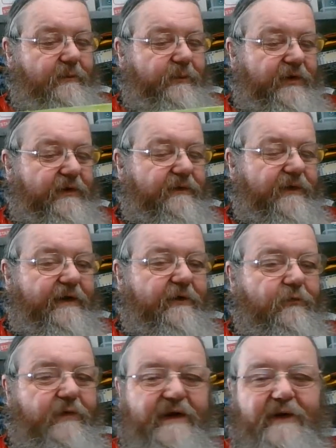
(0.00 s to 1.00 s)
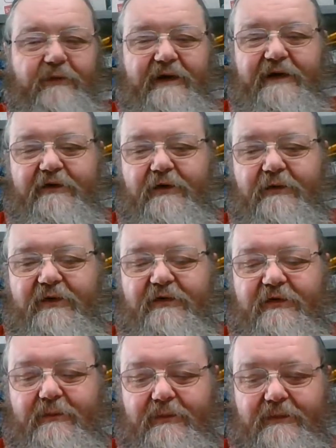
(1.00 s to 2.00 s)
but they could really, really do with
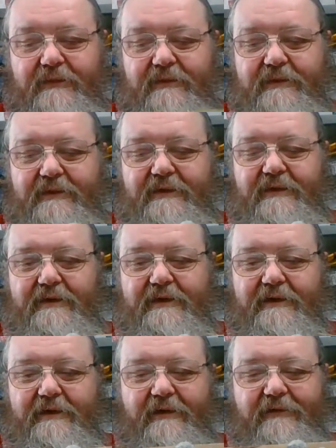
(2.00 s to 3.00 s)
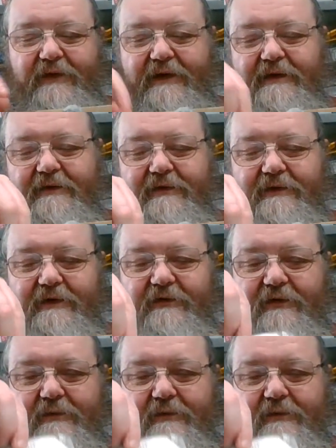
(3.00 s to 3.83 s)
some love. And these are